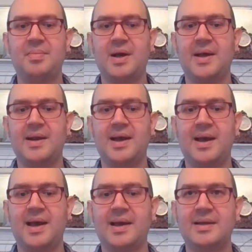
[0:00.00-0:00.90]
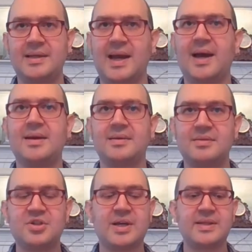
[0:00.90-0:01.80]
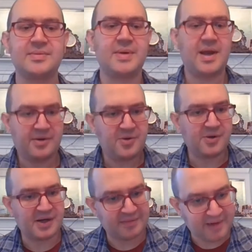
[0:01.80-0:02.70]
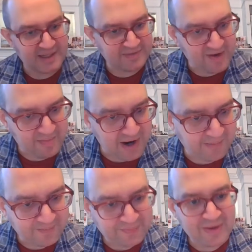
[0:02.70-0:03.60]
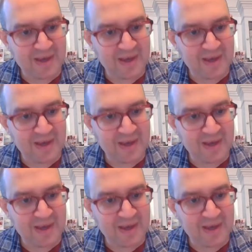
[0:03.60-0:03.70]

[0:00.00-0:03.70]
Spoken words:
but yeah, check this one out. Korra, Rise of an Empire.